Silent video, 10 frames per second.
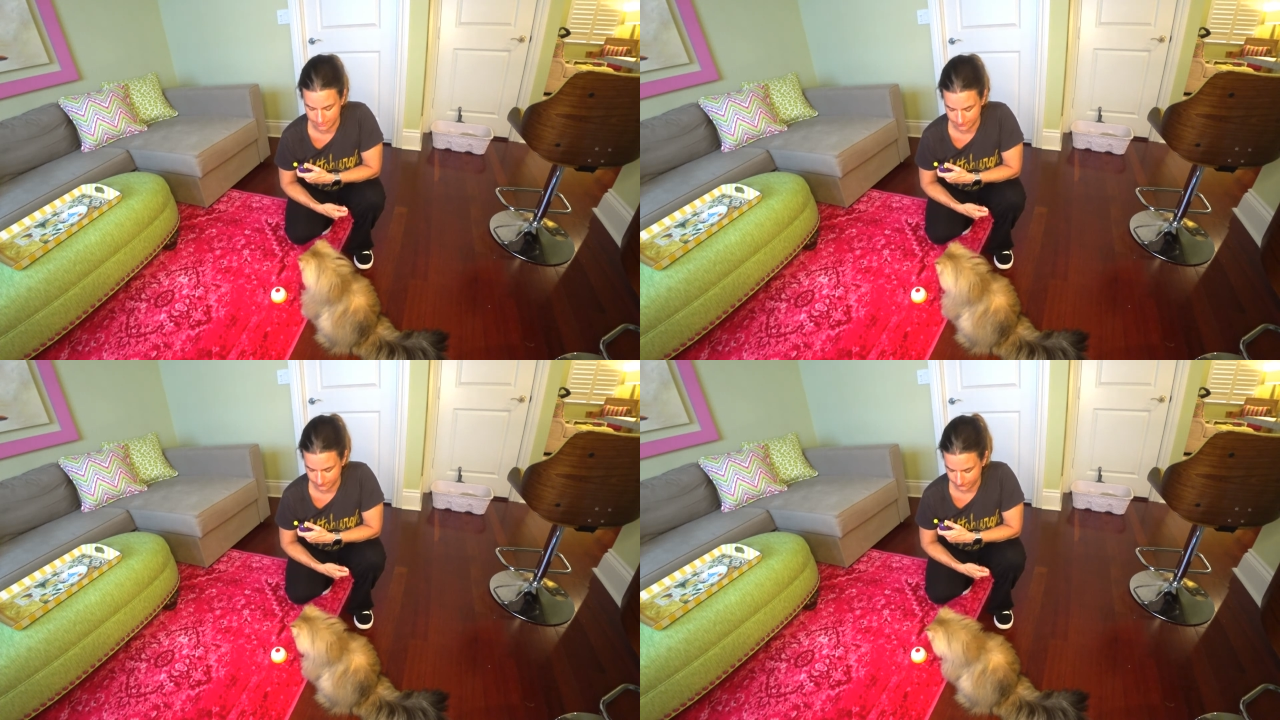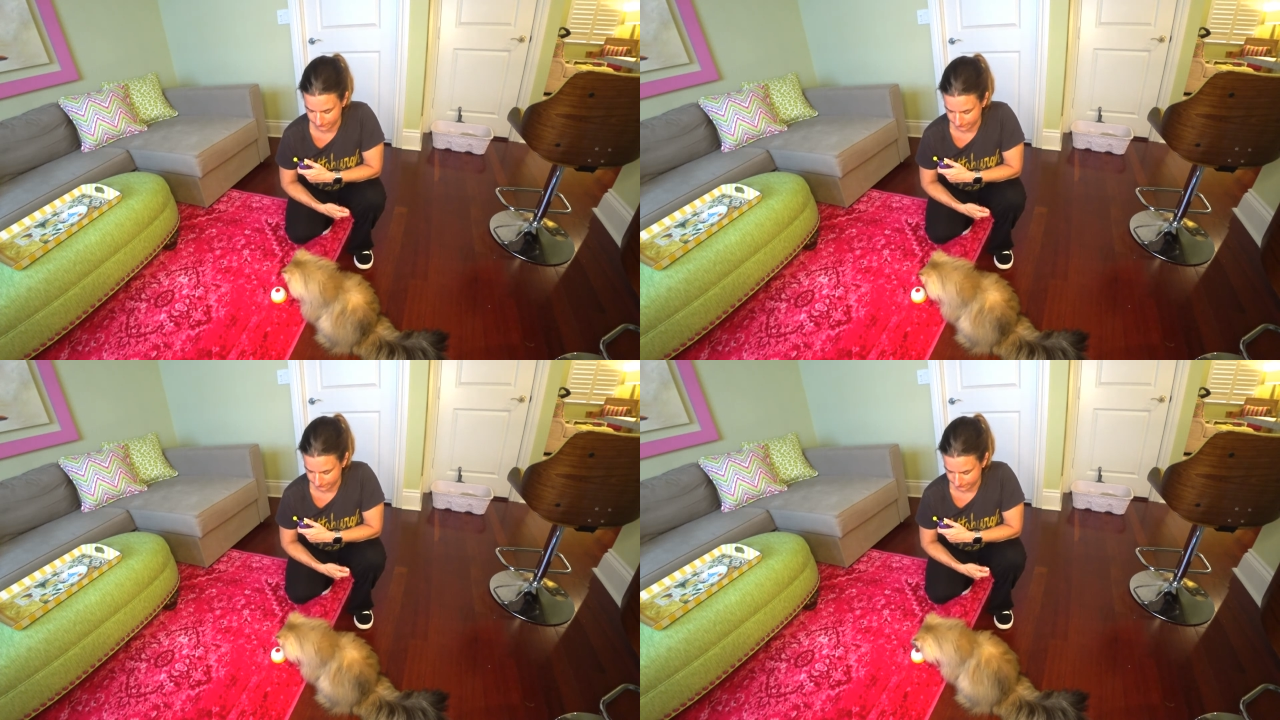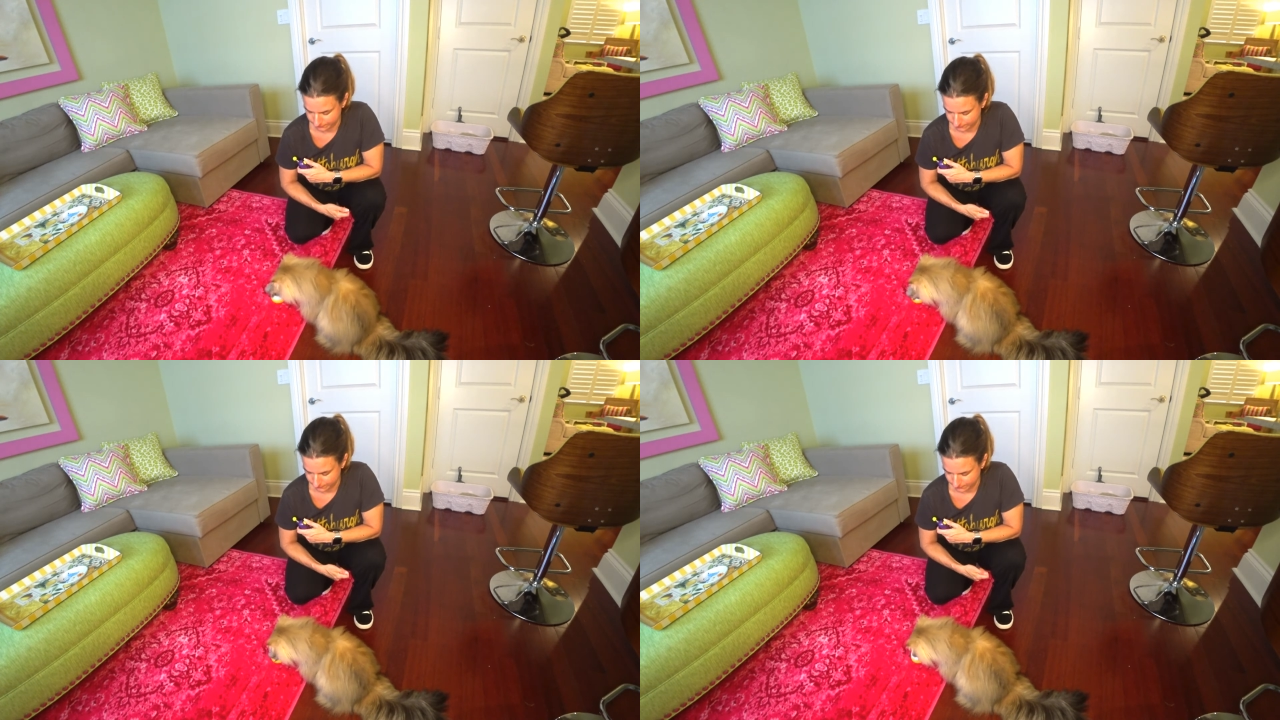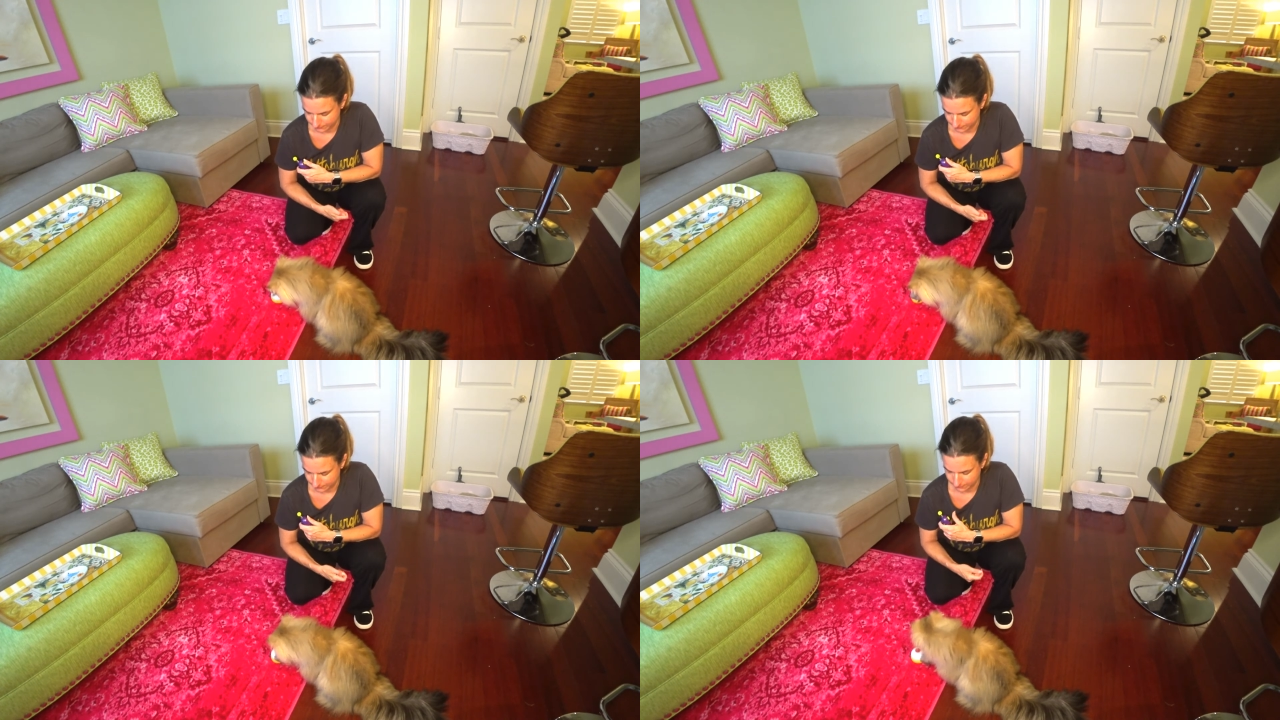
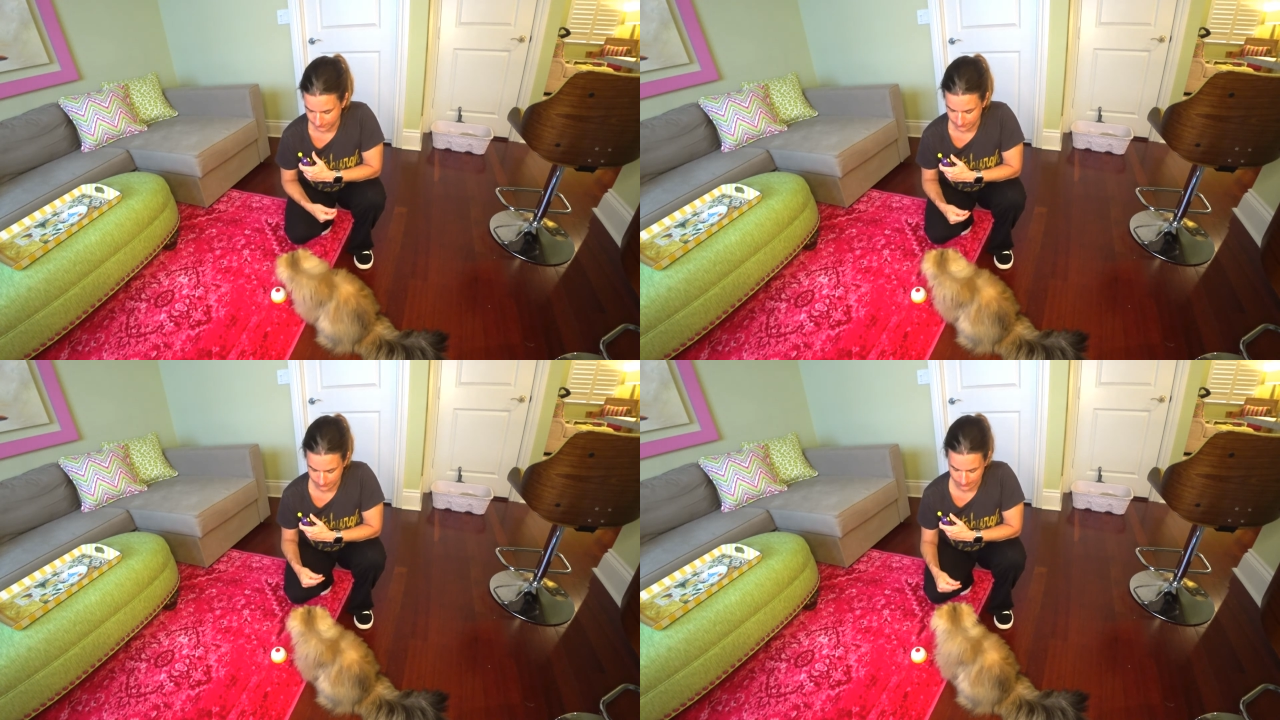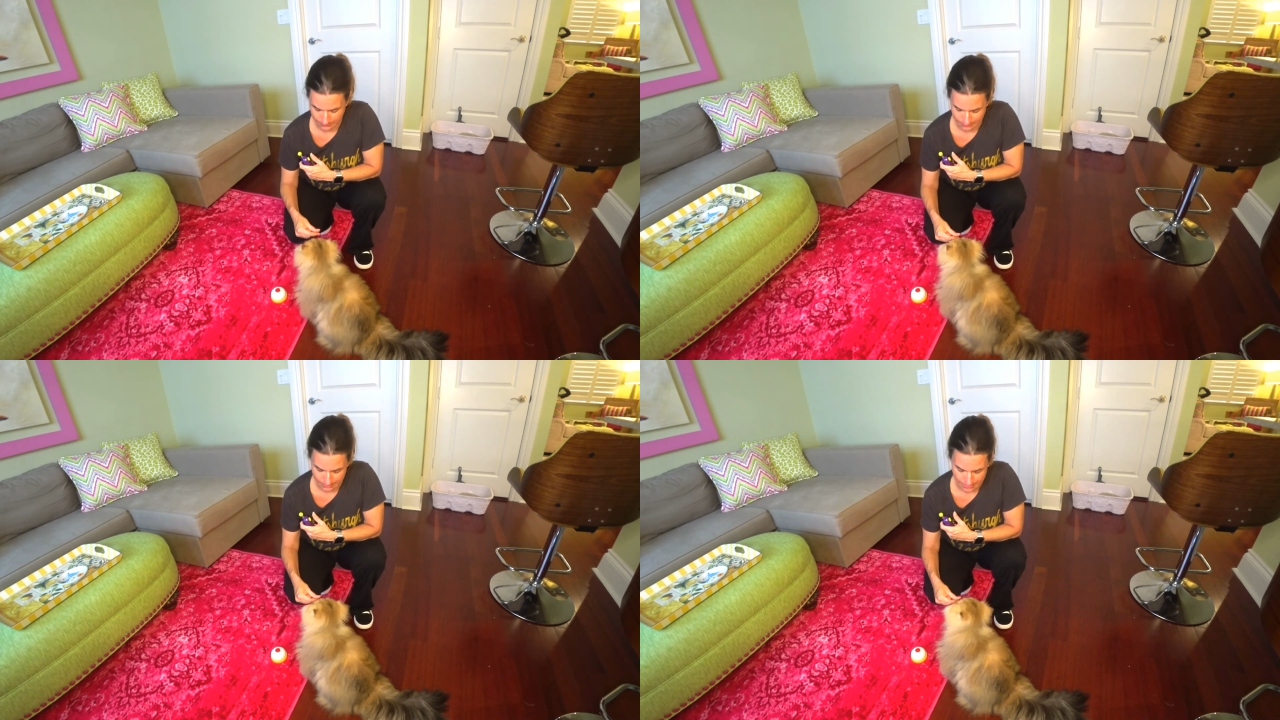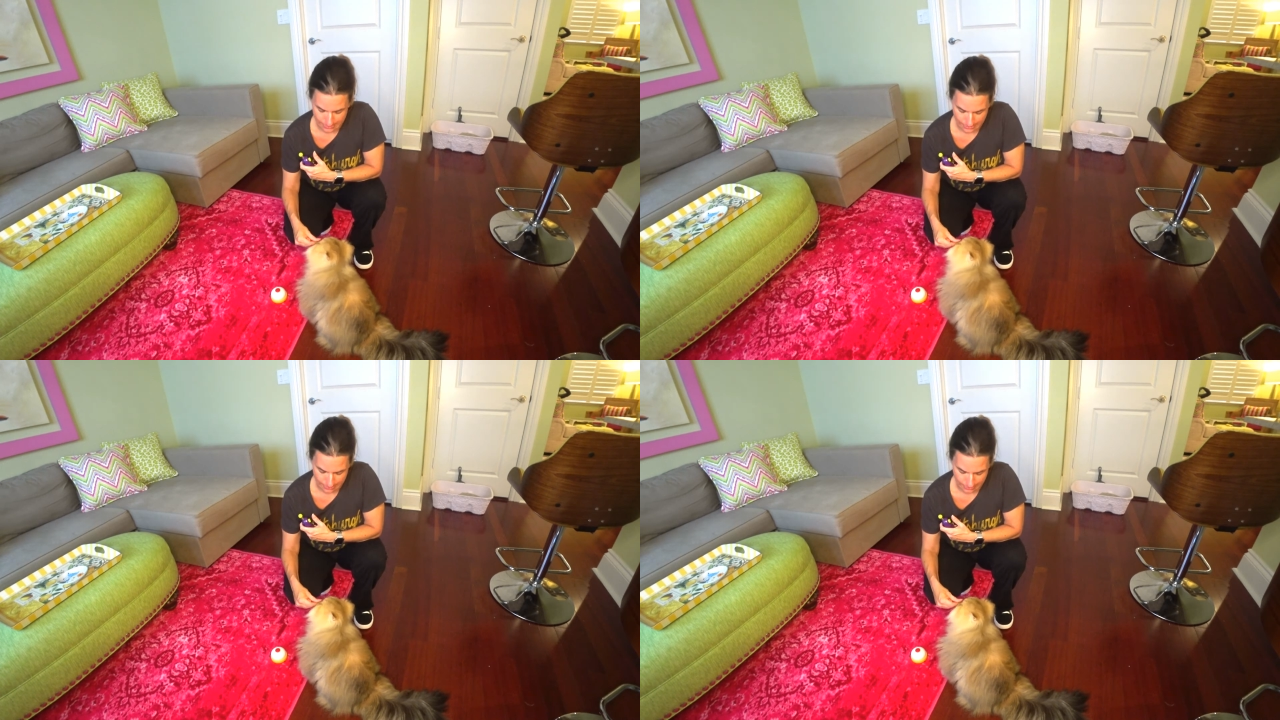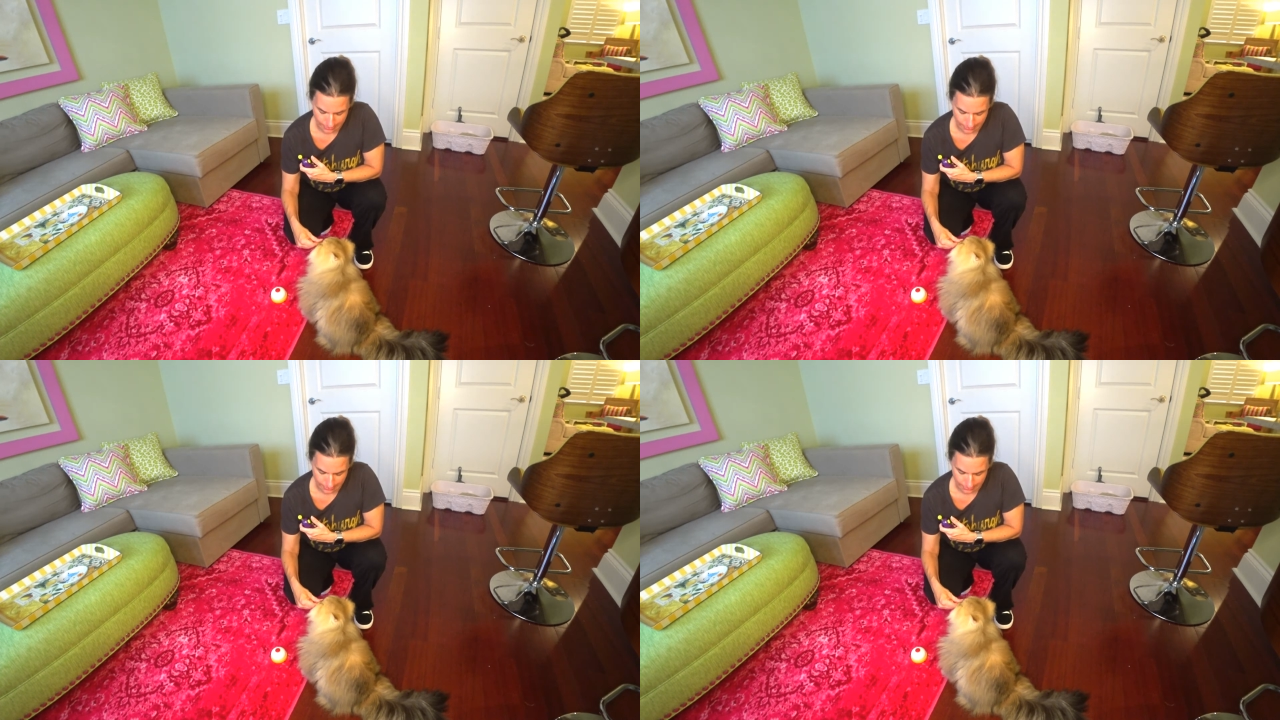(no one is talking)